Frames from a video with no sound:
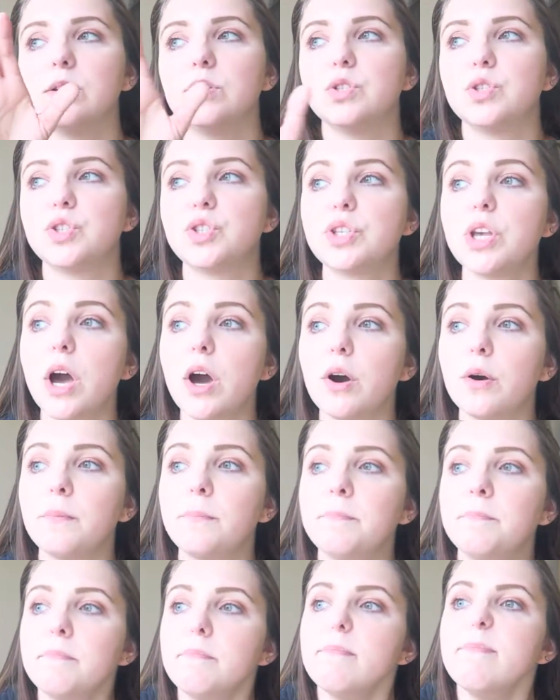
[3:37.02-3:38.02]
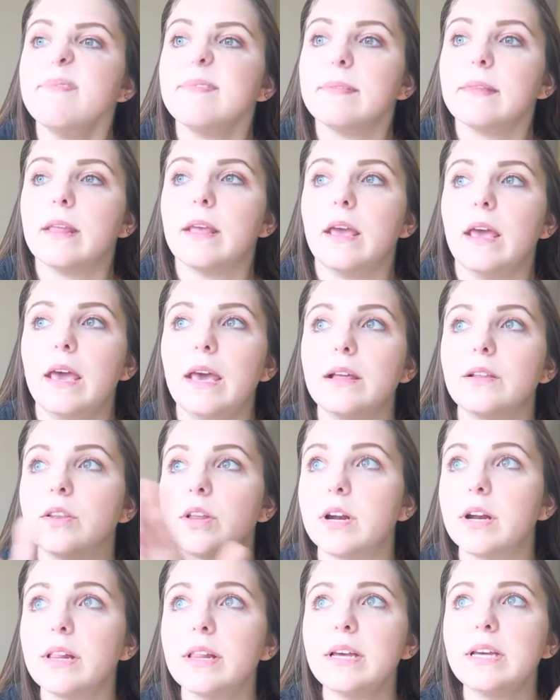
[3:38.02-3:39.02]
So it
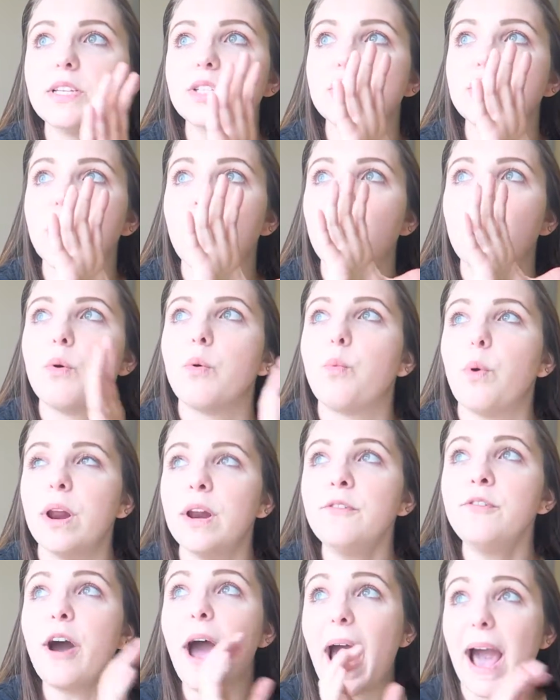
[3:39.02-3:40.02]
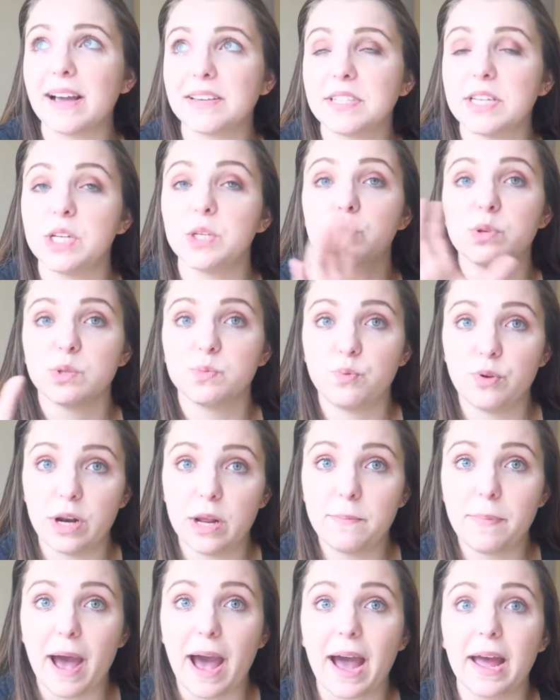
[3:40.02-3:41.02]
literally, so one of her accidents was
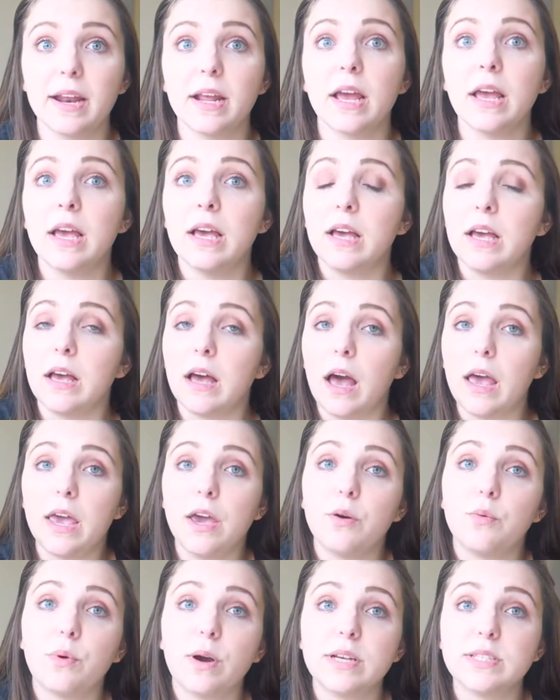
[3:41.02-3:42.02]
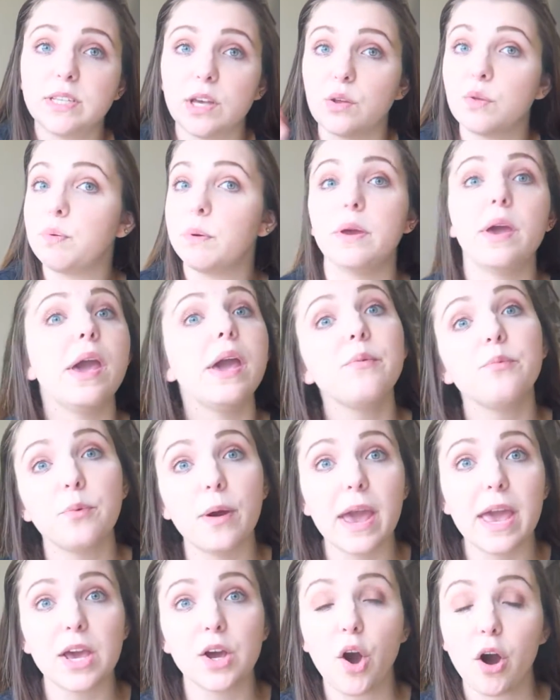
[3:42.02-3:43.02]
pretty bad. It was a
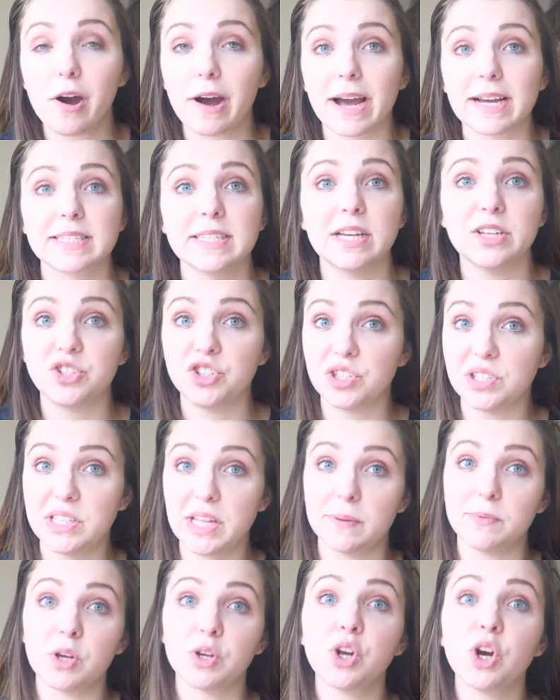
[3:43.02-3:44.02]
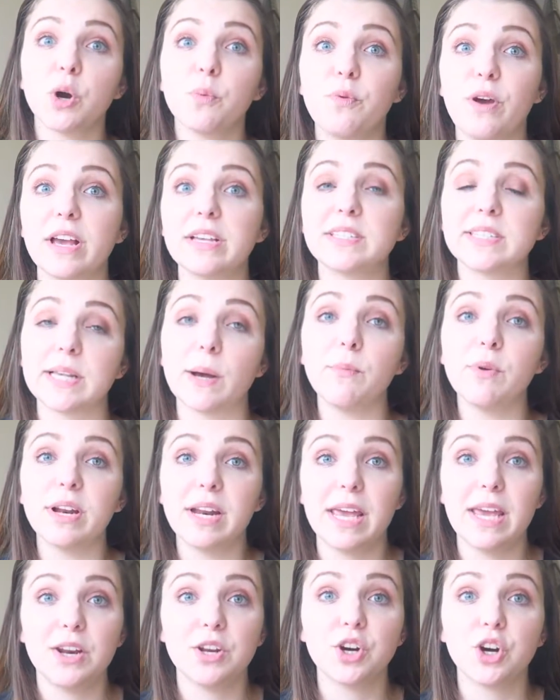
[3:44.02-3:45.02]
3-way car accident. She slammed on her brakes, someone
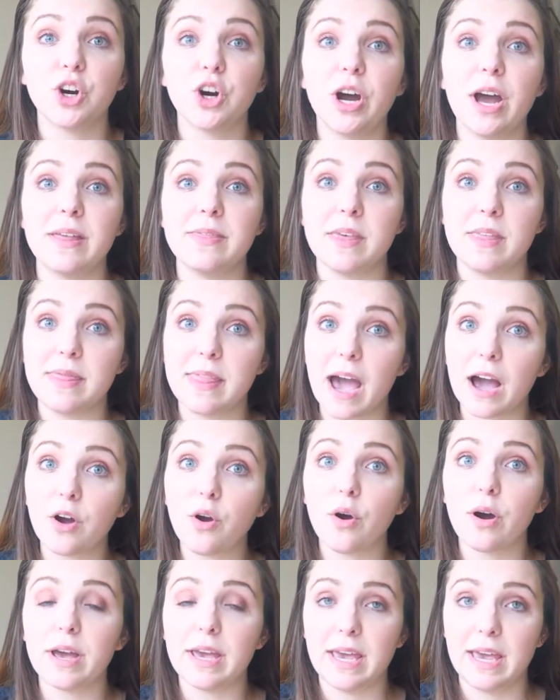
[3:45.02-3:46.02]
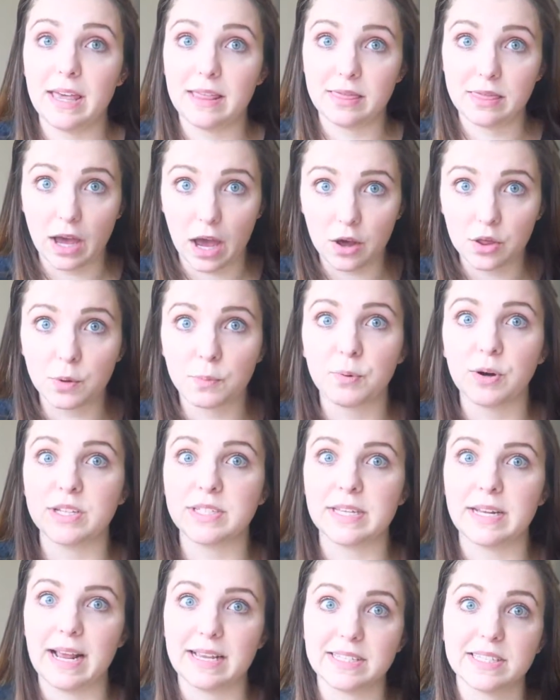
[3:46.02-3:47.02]
hit her, and then that car hit the other
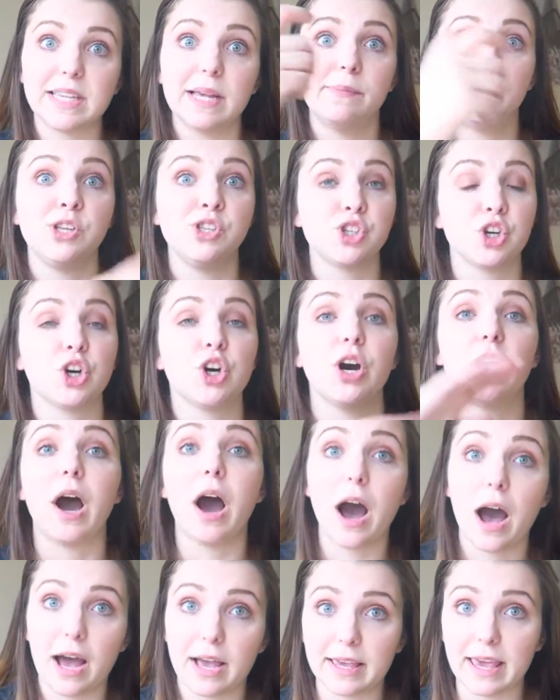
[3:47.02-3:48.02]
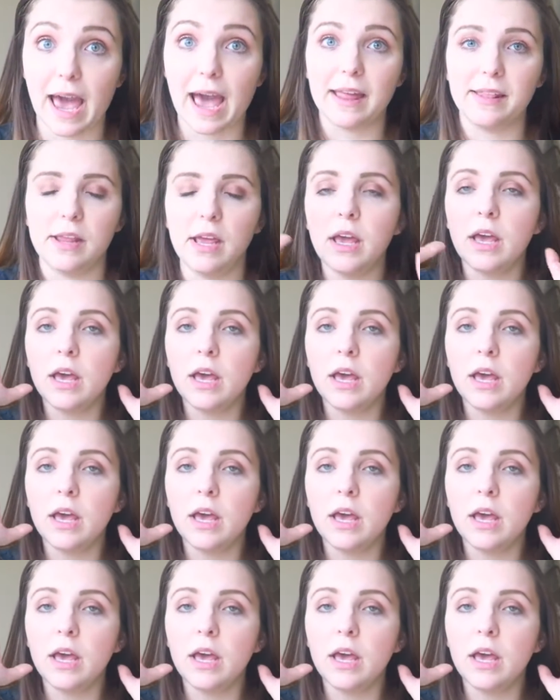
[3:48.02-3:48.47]
person and slammed into her again.